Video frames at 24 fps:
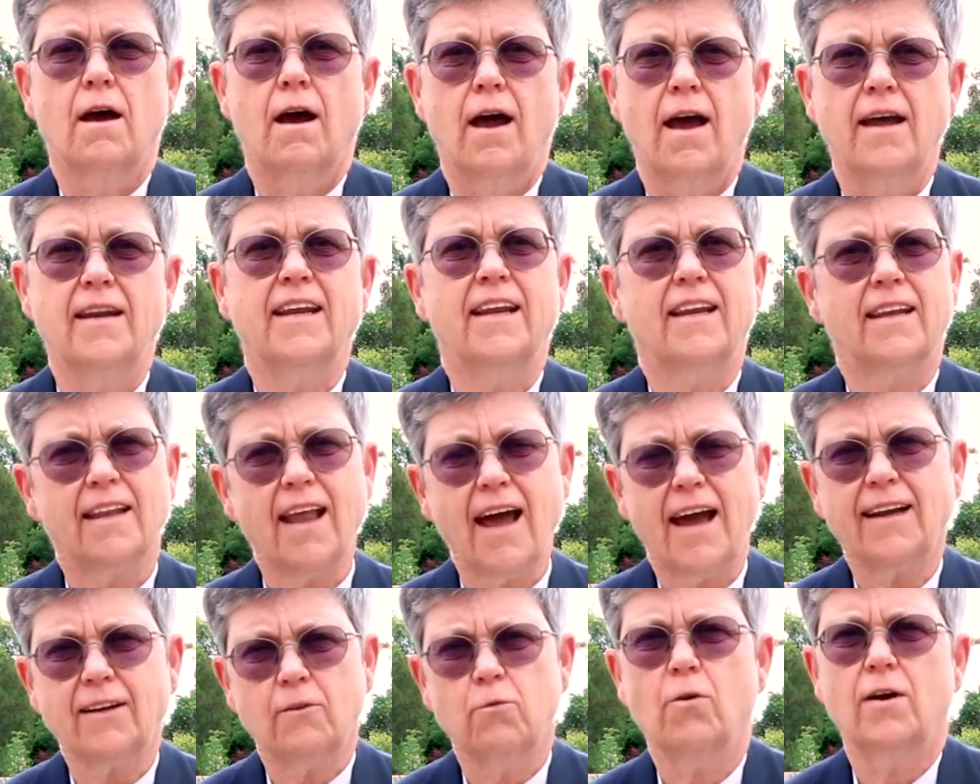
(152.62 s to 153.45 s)
and he
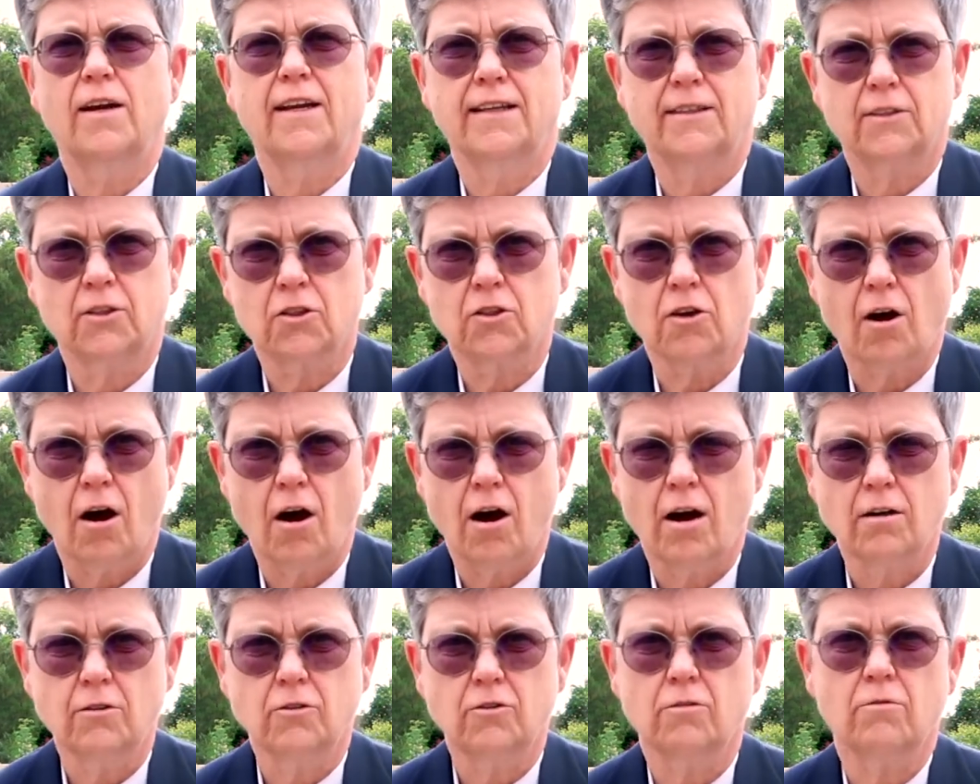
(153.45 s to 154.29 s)
liked what he
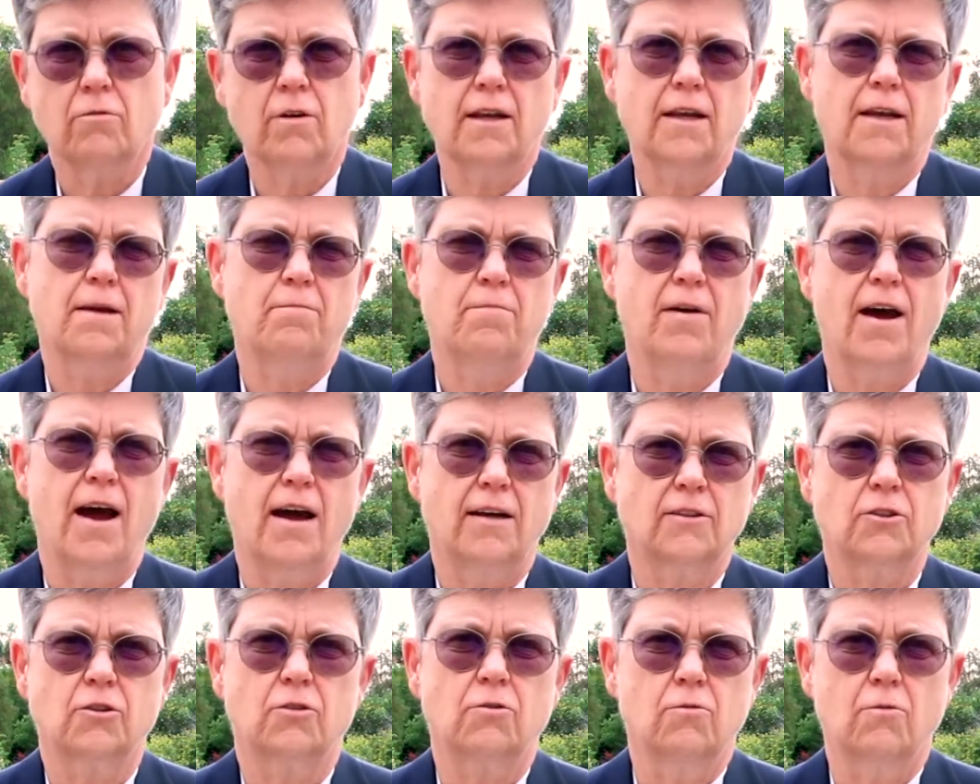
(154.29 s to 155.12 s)
saw, so when he
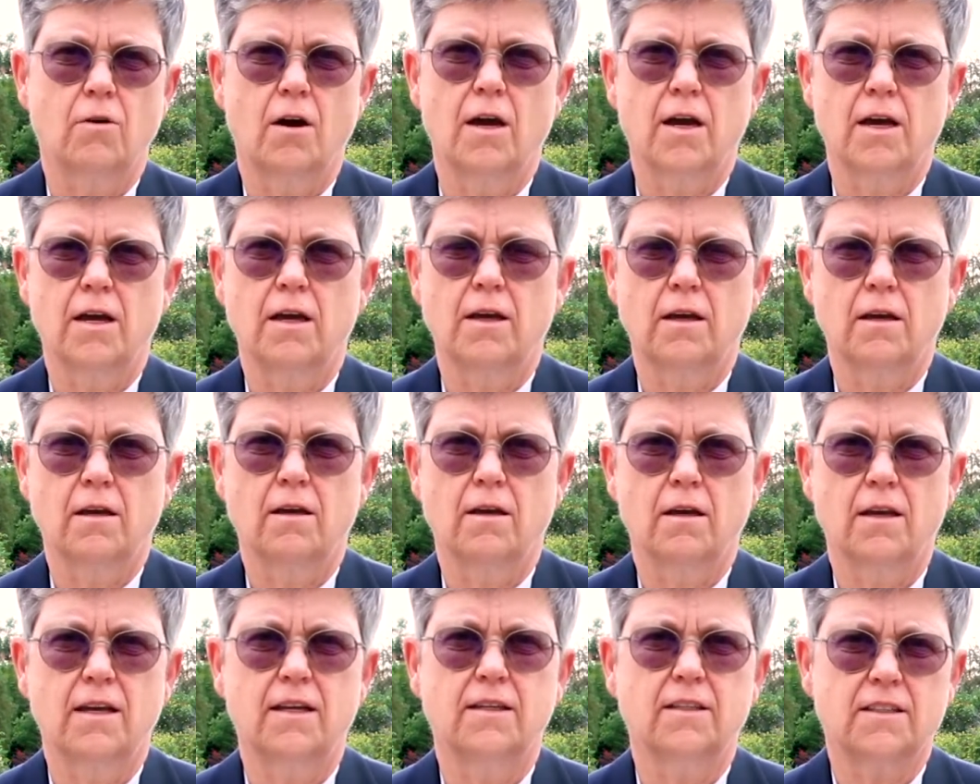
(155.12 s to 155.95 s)
passed away,
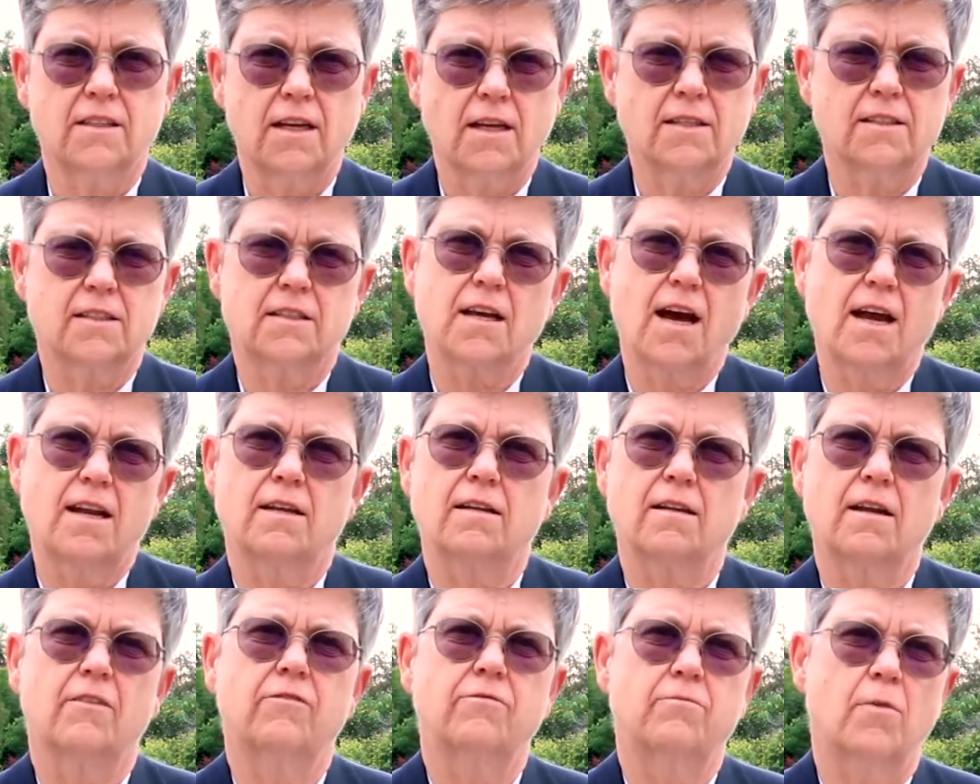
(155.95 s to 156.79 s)
he set aside
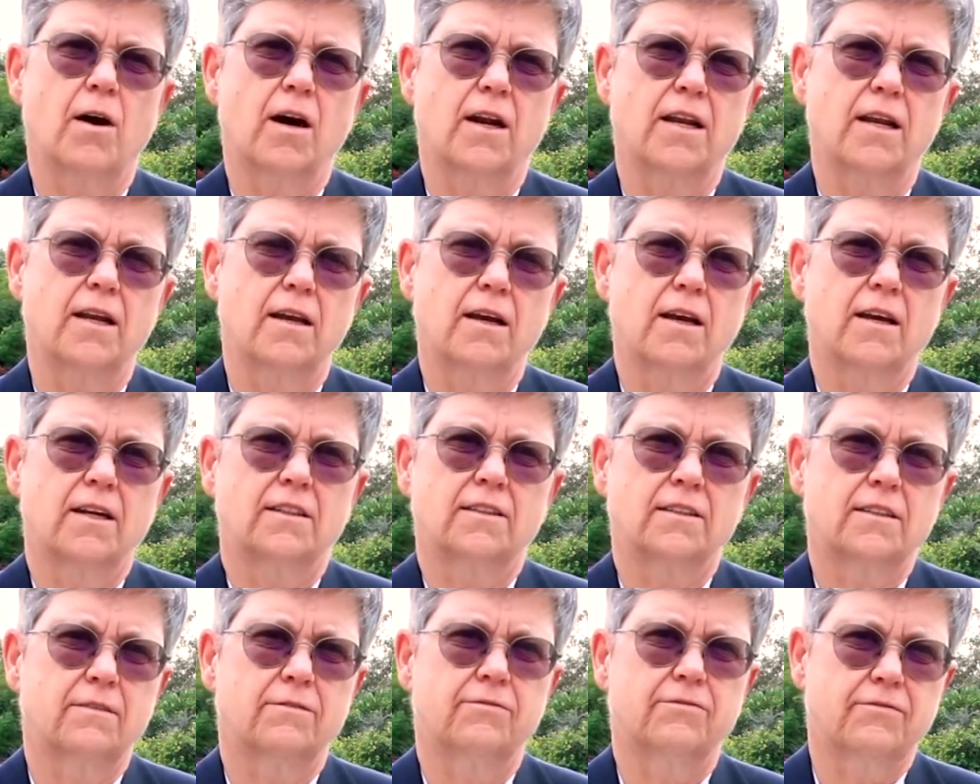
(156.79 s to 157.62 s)
enough money
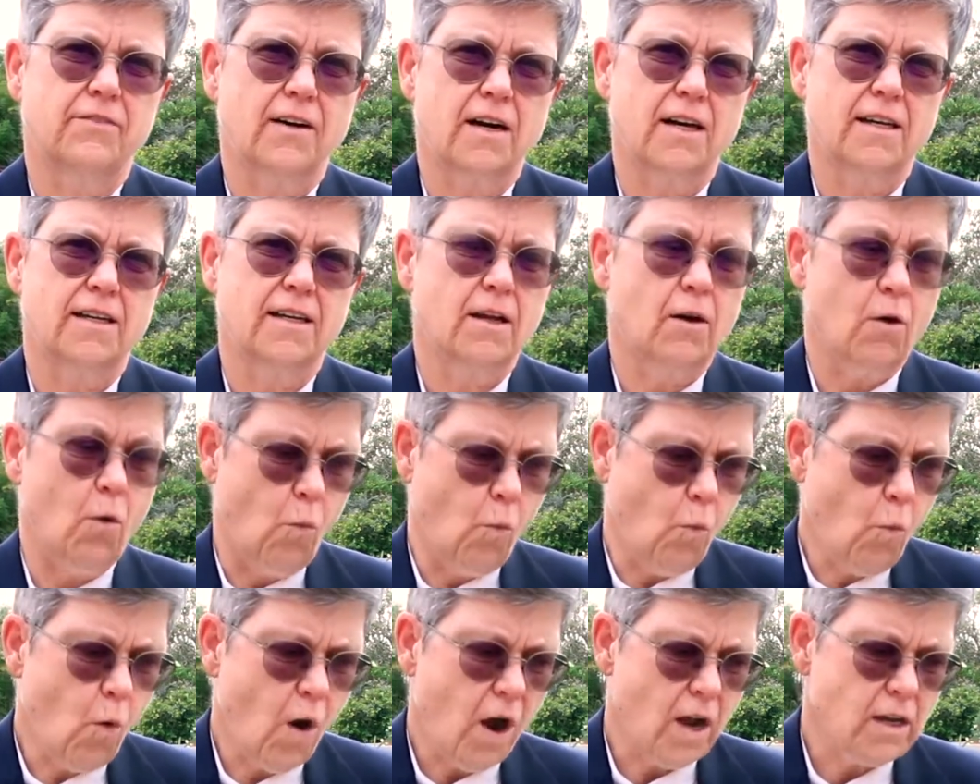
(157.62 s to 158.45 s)
to fund
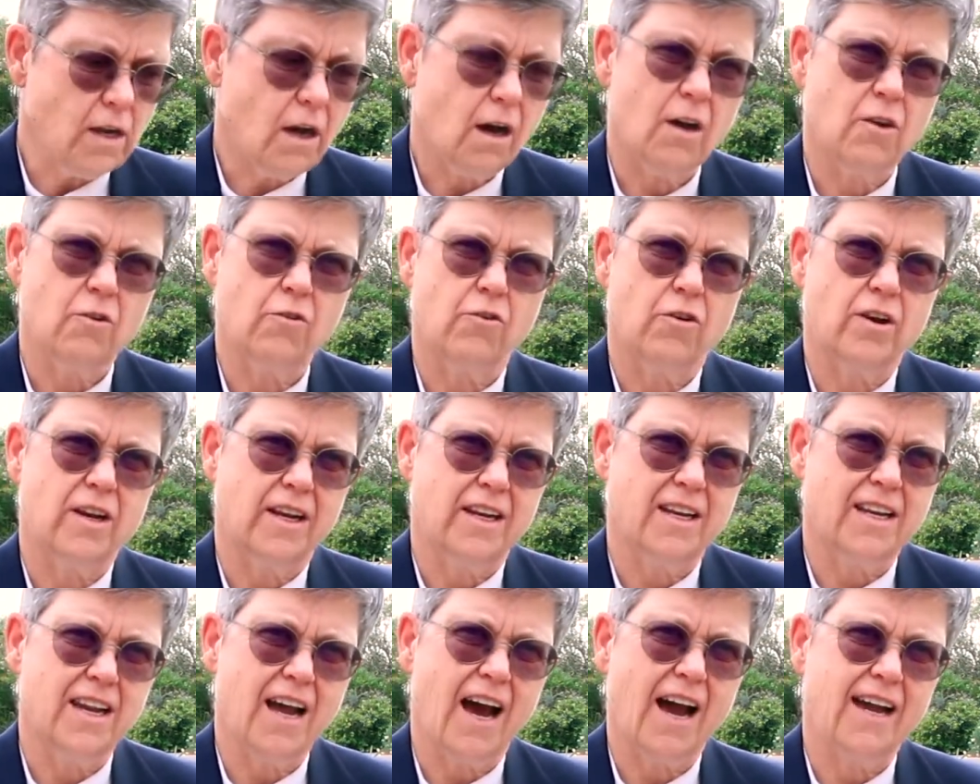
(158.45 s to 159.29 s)

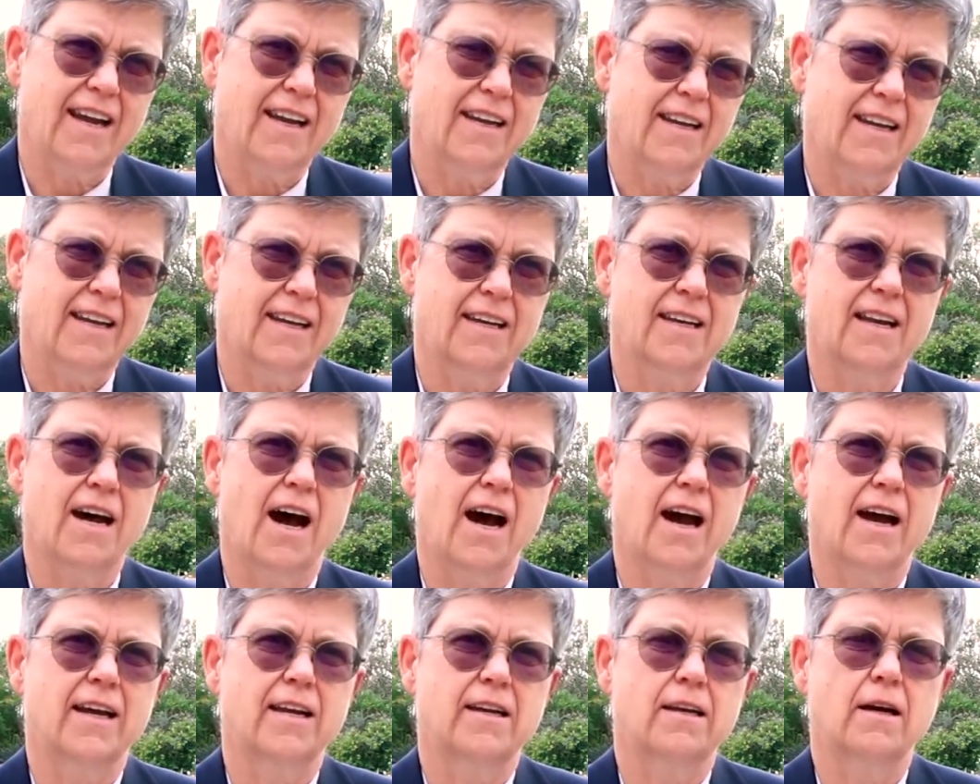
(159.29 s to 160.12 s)

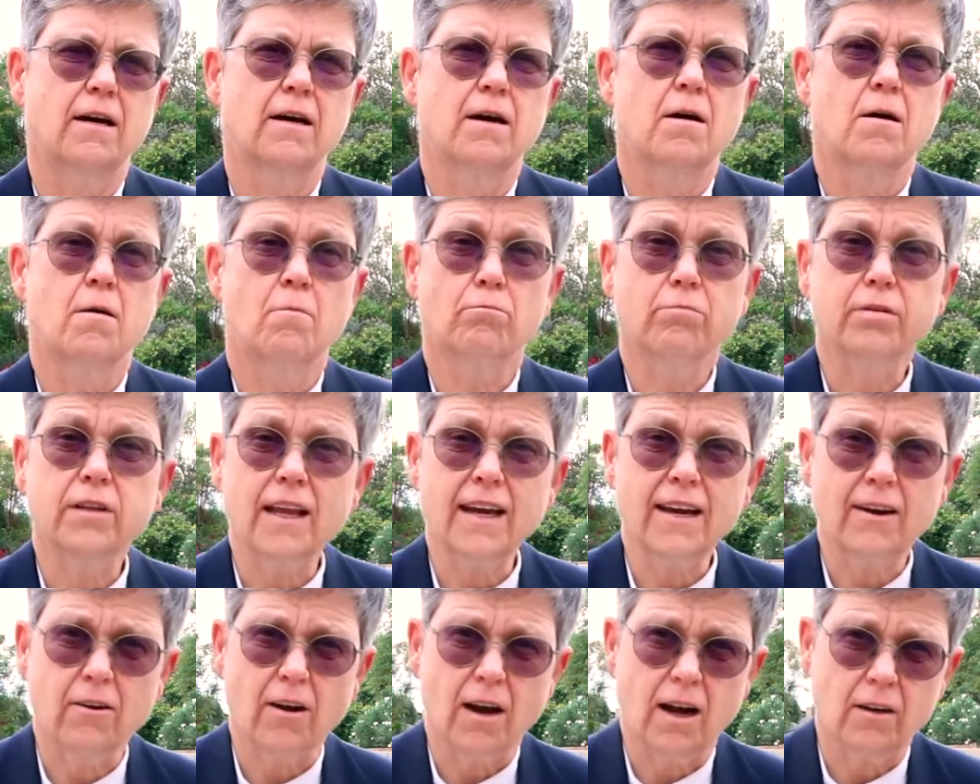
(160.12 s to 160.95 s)
199
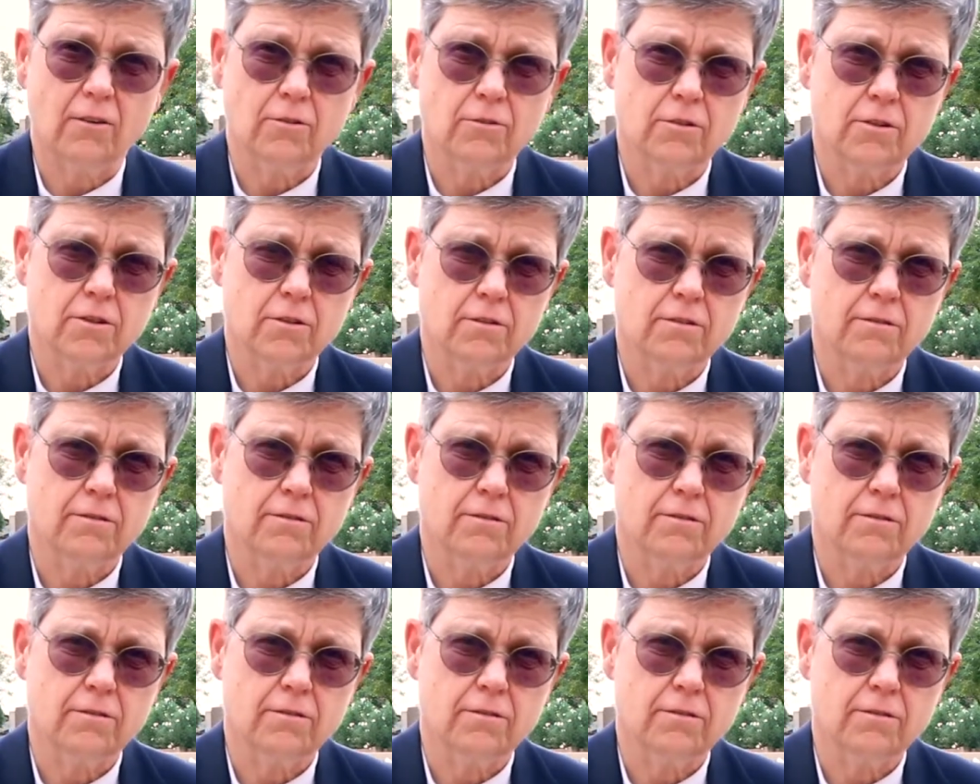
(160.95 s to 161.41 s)
playgrounds